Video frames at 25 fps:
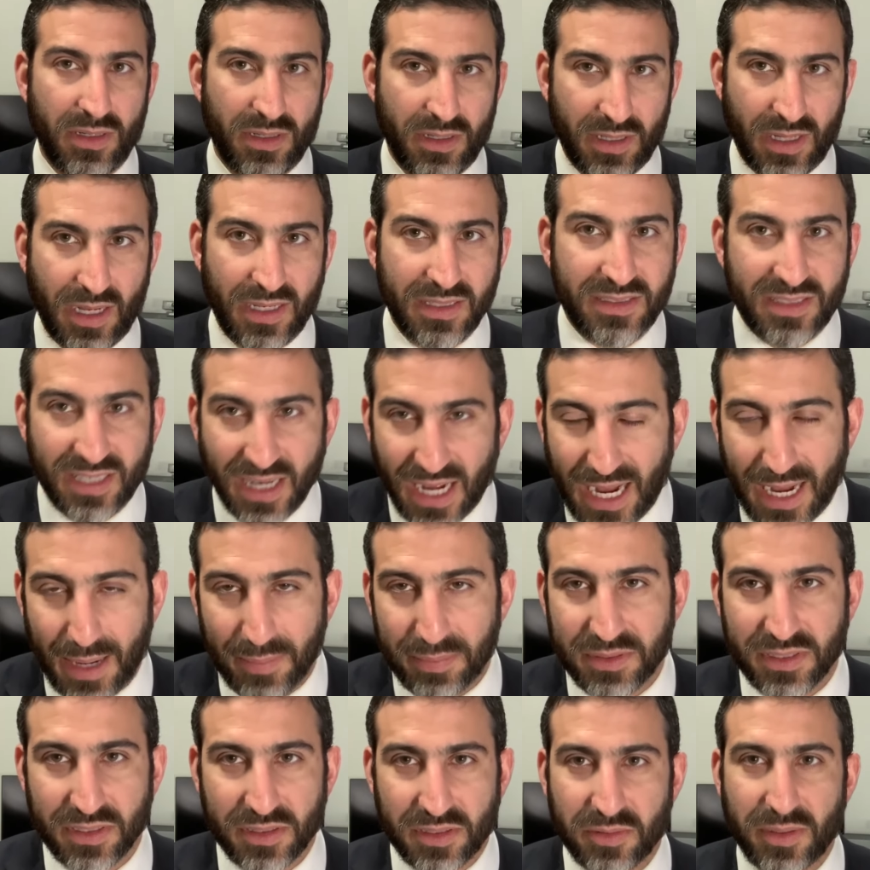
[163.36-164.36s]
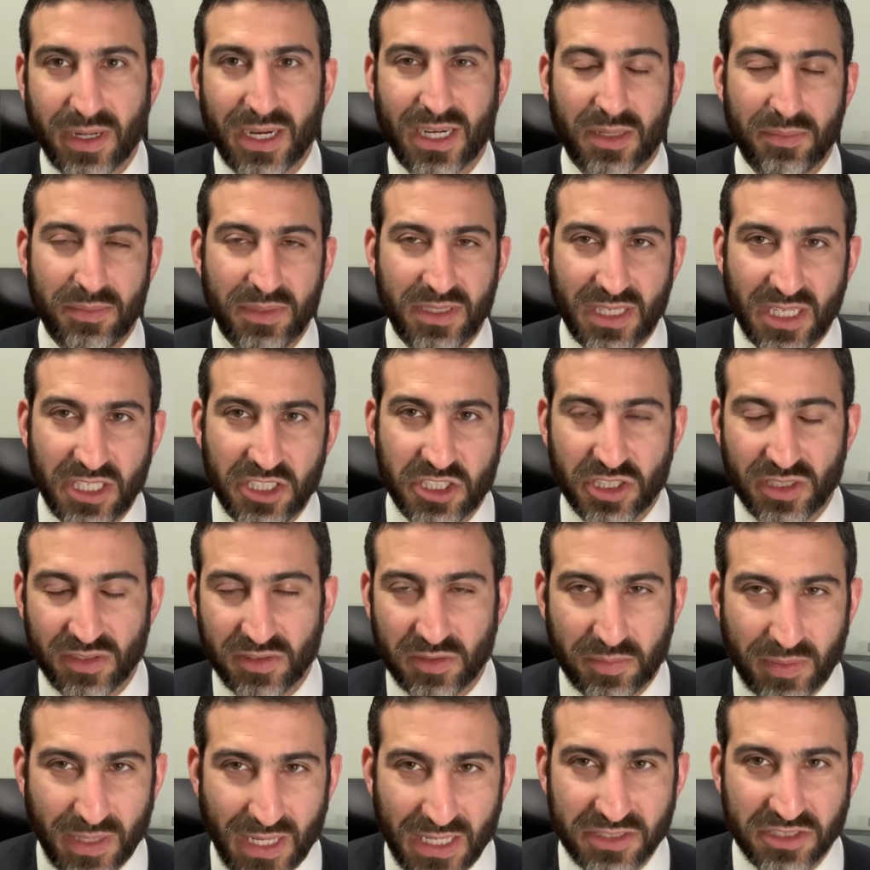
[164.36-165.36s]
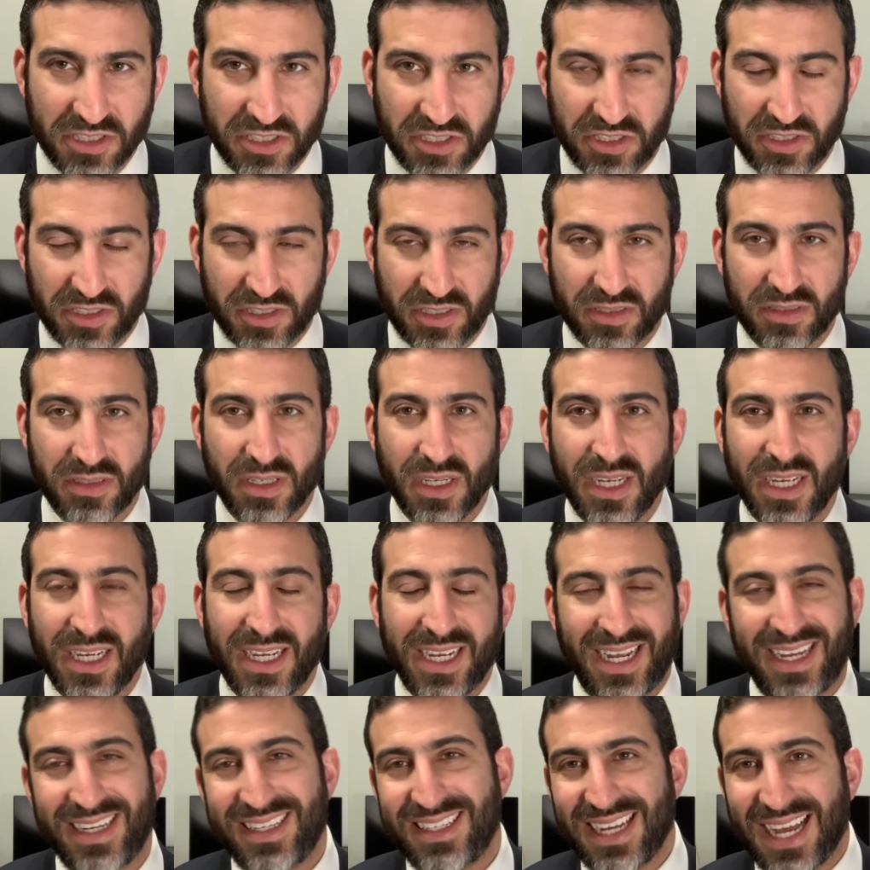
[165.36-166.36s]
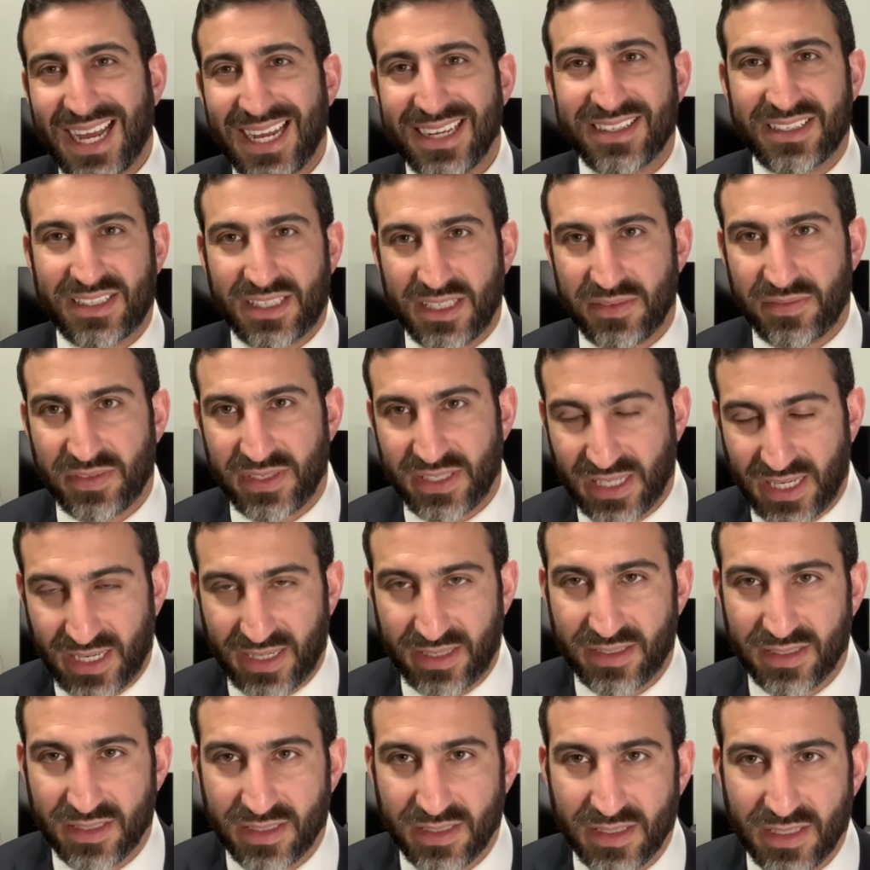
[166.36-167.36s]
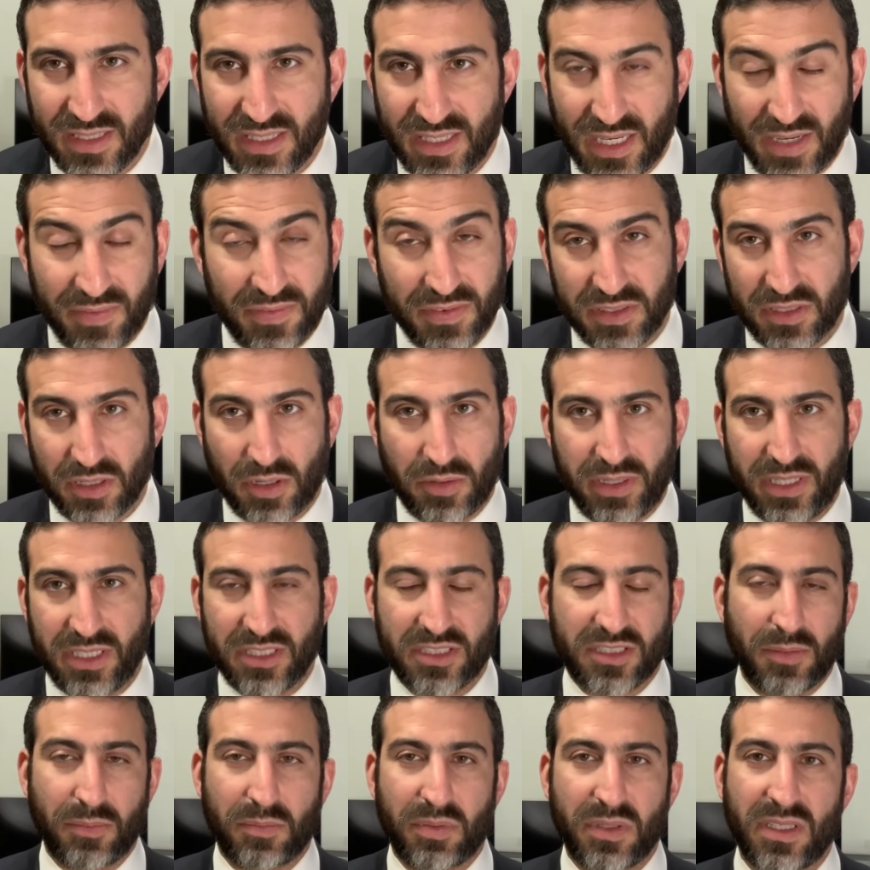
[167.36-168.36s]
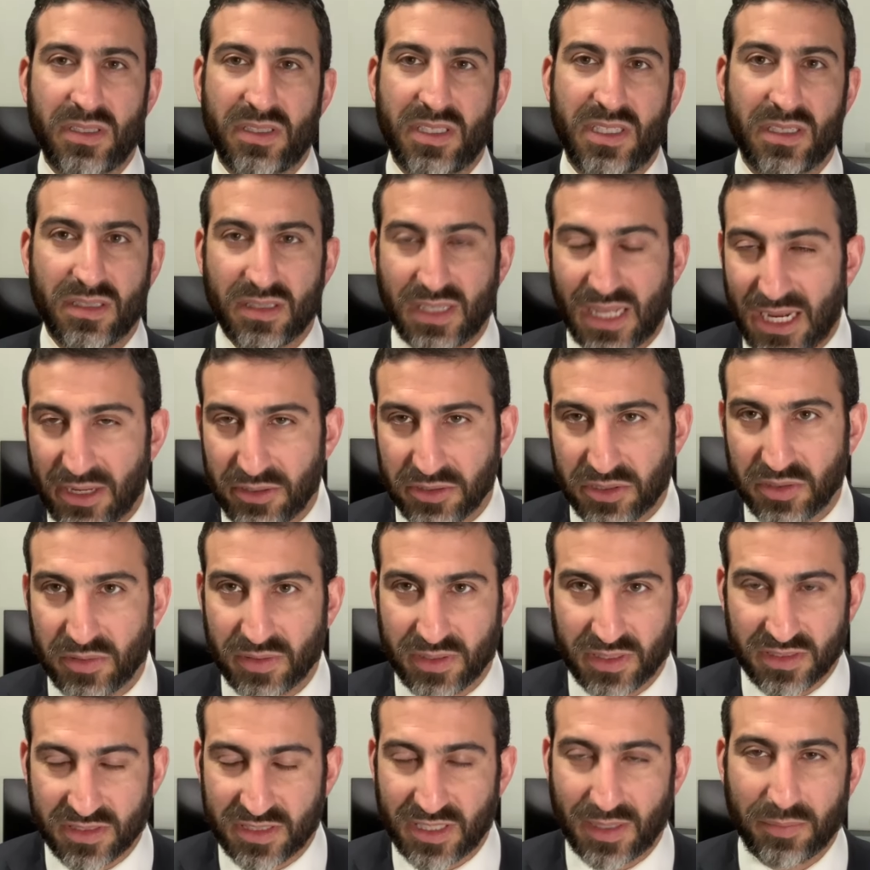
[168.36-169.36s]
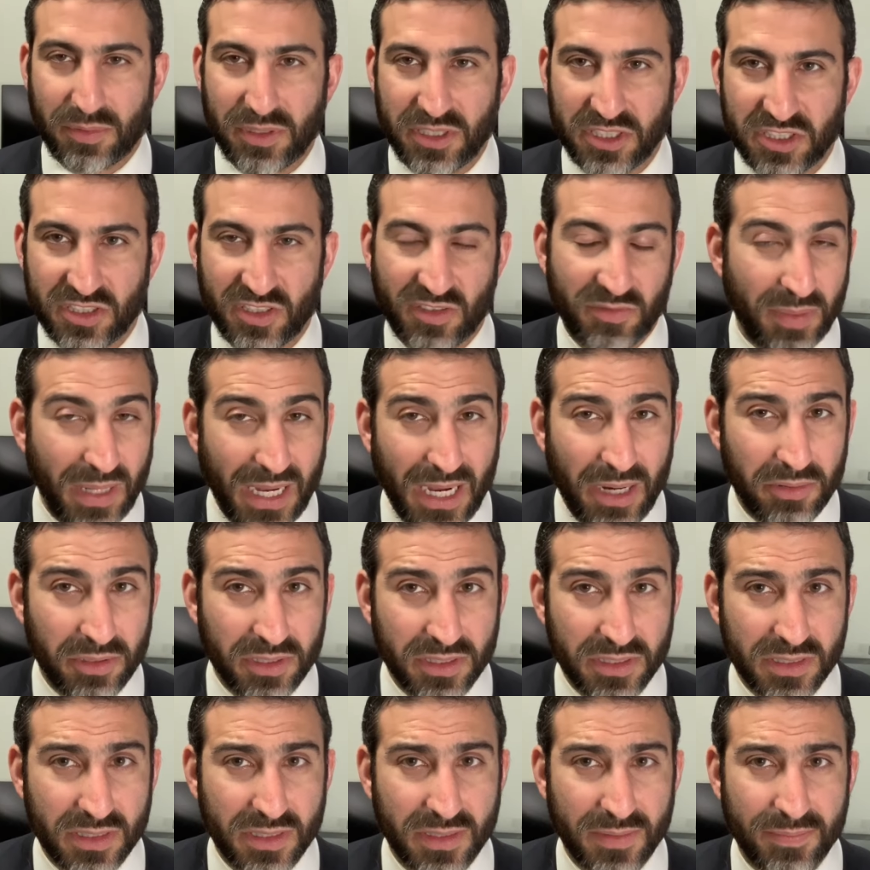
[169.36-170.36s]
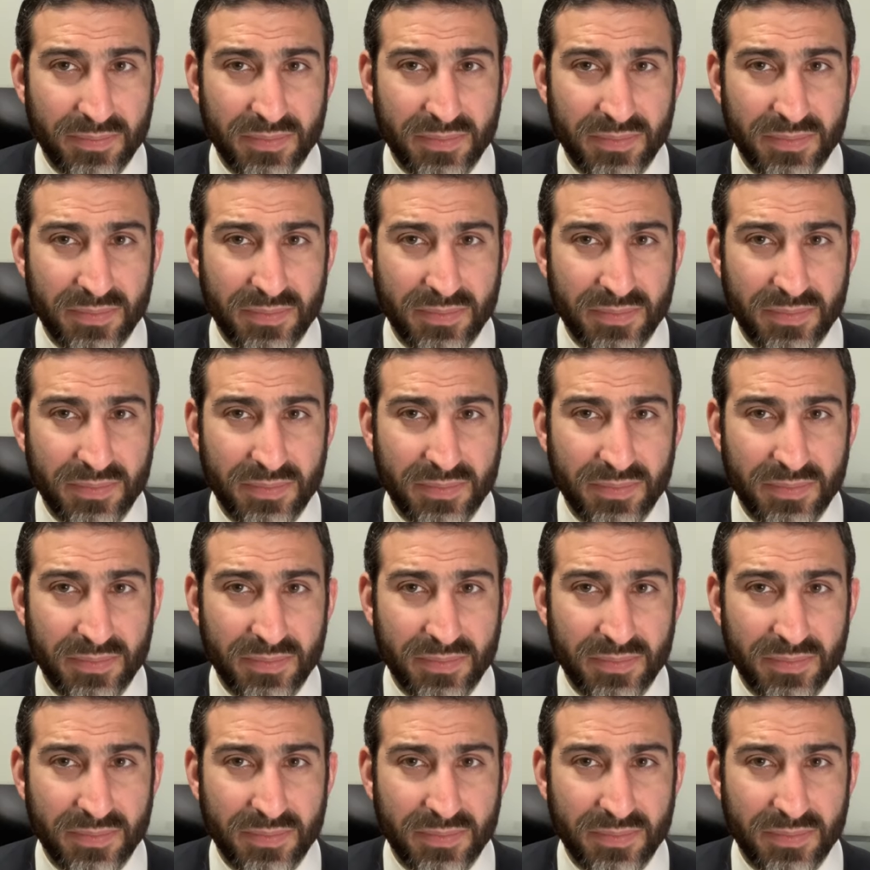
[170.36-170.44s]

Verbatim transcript: adopt the recommendation of the prosecutor and not deviate, even though he's completely allowed to under the separation of powers,